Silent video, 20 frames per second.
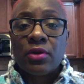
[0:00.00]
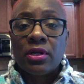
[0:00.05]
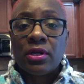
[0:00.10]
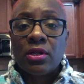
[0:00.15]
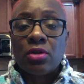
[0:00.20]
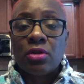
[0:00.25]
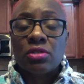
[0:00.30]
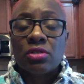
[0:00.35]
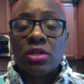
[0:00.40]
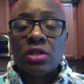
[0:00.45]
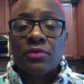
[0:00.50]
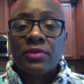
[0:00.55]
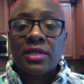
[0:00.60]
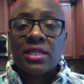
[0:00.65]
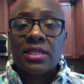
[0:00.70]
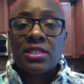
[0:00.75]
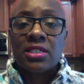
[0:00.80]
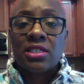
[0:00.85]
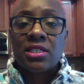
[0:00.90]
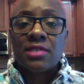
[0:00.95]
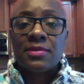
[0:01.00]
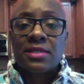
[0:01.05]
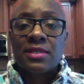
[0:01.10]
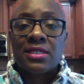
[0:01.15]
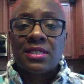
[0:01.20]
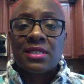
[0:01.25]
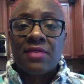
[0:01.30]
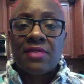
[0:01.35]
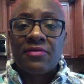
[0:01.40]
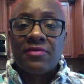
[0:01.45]
long term relationships to
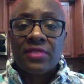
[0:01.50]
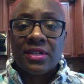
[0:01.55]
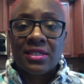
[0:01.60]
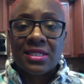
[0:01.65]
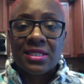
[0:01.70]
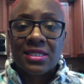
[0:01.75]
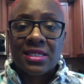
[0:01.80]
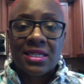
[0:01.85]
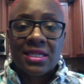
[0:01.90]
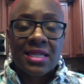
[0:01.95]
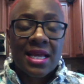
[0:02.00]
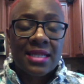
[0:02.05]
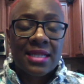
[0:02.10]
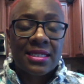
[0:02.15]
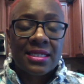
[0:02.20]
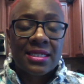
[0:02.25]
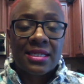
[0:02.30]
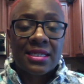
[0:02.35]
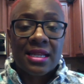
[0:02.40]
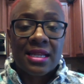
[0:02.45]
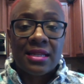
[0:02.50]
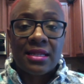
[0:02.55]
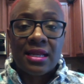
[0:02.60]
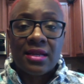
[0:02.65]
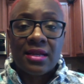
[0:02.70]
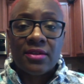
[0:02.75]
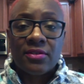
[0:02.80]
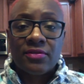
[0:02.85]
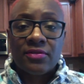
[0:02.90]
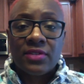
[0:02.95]
stop feeling disconnected and
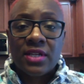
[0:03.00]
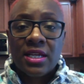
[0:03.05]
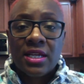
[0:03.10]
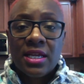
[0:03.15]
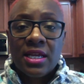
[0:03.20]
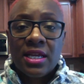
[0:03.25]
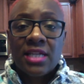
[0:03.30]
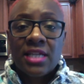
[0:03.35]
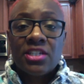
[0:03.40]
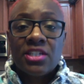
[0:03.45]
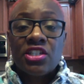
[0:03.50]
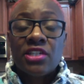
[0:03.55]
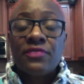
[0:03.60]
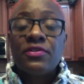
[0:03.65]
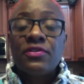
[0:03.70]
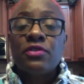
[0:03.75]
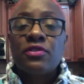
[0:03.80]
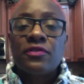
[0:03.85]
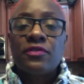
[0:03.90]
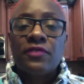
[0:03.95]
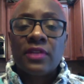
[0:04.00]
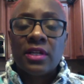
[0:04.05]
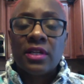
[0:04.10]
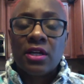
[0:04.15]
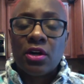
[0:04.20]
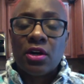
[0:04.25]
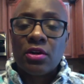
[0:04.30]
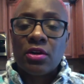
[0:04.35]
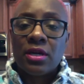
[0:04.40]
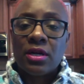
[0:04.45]
unloved and shift you to feeling
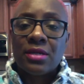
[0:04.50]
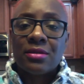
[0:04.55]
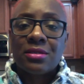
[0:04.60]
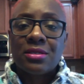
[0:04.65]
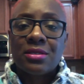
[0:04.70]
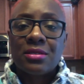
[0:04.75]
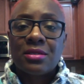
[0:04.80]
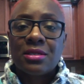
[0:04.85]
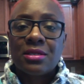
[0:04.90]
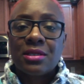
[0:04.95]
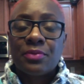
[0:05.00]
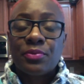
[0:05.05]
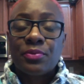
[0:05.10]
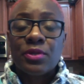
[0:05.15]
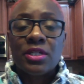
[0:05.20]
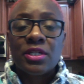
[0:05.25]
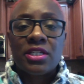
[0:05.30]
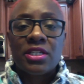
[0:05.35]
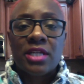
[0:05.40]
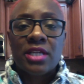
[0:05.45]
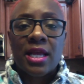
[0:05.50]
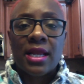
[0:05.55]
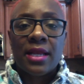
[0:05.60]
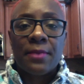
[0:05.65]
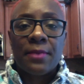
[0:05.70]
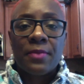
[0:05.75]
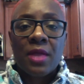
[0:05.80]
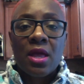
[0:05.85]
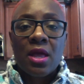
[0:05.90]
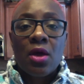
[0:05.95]
heard, understood, and appreciated.
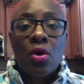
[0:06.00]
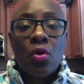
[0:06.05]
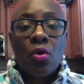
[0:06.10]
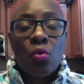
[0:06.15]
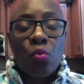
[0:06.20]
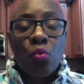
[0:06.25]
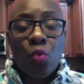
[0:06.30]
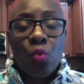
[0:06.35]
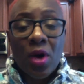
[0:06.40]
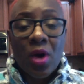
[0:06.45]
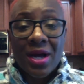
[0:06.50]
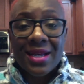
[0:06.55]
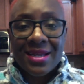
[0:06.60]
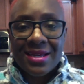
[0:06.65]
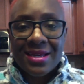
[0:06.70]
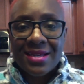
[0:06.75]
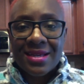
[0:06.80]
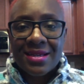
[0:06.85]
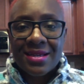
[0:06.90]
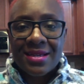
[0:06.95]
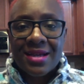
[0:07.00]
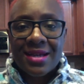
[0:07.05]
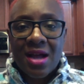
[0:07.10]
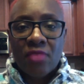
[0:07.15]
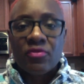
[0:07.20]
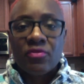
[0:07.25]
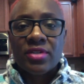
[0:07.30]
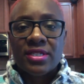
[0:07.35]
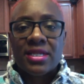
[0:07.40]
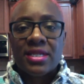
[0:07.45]
One
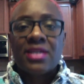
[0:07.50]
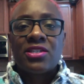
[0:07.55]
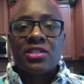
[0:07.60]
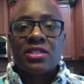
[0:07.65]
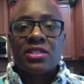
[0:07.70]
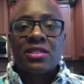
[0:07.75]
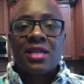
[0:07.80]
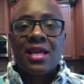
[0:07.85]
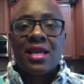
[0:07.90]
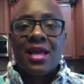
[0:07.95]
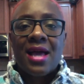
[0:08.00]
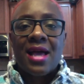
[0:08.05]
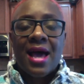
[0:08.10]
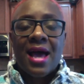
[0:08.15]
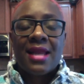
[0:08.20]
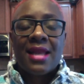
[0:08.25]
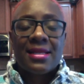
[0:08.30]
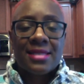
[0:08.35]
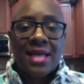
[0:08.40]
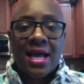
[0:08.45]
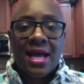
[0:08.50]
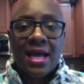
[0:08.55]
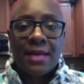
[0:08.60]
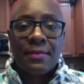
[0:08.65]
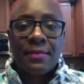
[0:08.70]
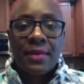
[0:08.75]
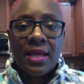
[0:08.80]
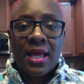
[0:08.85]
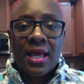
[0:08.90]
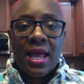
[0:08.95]
conversation at a time.
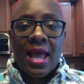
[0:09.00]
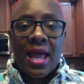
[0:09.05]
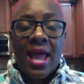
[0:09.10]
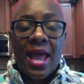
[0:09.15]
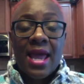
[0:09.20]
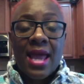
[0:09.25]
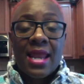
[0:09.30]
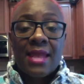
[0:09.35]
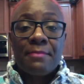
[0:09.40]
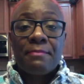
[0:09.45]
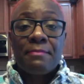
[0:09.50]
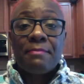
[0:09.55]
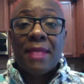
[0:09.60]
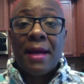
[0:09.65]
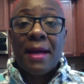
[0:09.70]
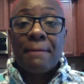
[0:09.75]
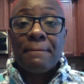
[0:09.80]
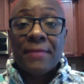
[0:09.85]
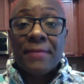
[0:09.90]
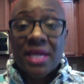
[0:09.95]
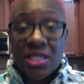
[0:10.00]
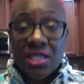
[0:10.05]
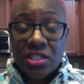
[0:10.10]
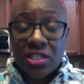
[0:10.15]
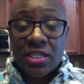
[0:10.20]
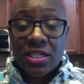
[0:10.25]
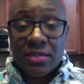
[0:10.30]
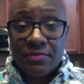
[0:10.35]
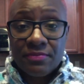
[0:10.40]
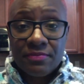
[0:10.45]
And my
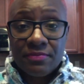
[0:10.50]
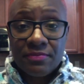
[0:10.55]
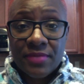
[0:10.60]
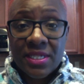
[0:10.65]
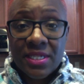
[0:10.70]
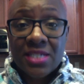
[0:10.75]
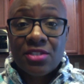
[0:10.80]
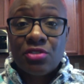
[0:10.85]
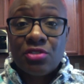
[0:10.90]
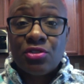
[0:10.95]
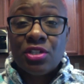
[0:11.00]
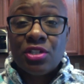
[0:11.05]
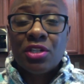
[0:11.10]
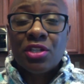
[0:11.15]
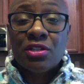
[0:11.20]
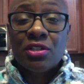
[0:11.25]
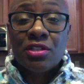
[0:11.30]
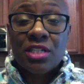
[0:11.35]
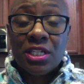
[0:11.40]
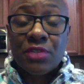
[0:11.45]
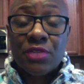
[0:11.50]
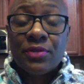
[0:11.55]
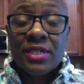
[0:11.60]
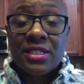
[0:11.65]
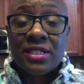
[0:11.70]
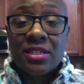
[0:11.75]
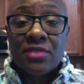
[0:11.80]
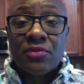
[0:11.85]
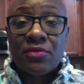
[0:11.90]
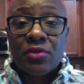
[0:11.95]
mission is to de- decrease
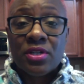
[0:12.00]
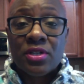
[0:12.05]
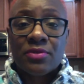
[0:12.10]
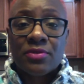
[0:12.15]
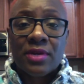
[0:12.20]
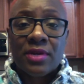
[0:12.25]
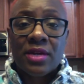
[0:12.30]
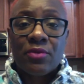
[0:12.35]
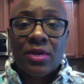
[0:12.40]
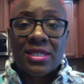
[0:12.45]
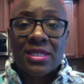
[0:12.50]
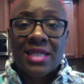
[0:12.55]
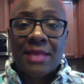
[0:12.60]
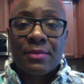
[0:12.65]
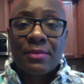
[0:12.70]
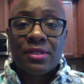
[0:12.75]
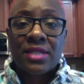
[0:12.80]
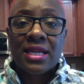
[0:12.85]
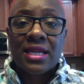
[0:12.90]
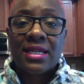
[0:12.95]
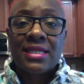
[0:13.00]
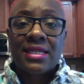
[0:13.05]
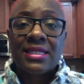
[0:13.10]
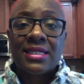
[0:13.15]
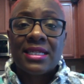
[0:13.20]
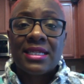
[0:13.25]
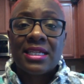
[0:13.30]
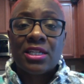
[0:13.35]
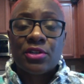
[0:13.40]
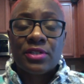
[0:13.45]
the divorce rate while simultaneously
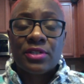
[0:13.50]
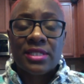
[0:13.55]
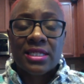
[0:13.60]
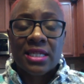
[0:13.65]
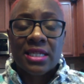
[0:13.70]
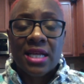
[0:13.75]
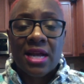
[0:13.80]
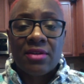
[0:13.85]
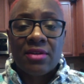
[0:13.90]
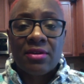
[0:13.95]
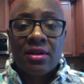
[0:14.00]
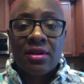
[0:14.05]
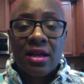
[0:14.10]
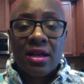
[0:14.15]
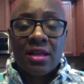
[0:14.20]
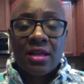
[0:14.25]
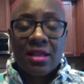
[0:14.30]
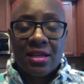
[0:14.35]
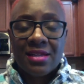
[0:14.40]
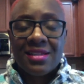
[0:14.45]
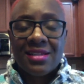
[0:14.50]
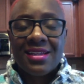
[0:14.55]
increasing the com-